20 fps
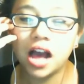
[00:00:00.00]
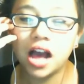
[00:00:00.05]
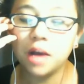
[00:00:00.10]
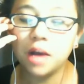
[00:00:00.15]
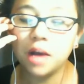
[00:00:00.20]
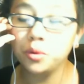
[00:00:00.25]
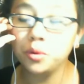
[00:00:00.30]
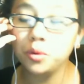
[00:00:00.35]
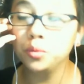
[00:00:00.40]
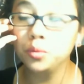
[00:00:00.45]

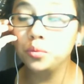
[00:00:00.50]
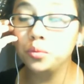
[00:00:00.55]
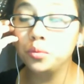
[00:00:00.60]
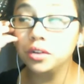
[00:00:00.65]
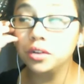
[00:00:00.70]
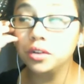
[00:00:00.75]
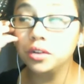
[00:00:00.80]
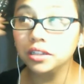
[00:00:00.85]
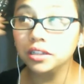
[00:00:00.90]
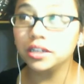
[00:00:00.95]
who
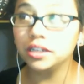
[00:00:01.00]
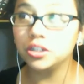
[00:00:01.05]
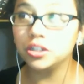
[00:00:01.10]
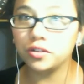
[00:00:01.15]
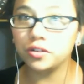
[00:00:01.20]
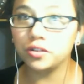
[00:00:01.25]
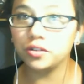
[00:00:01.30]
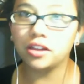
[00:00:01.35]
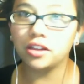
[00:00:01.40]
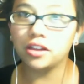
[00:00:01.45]
really enjoy the
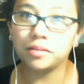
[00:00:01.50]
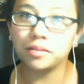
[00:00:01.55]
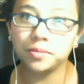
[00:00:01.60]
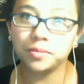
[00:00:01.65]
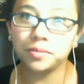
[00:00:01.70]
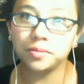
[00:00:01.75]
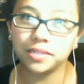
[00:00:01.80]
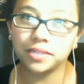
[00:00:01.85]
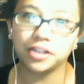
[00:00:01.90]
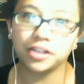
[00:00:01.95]

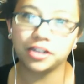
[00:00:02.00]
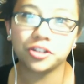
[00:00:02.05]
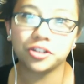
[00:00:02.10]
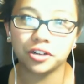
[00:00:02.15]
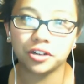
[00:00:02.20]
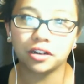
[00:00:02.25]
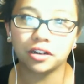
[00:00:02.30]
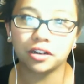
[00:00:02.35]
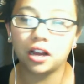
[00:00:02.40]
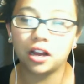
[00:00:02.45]
optimization
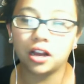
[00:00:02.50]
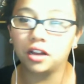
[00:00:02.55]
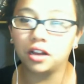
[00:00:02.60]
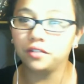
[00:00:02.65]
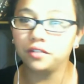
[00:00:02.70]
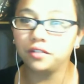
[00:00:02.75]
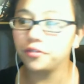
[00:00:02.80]
of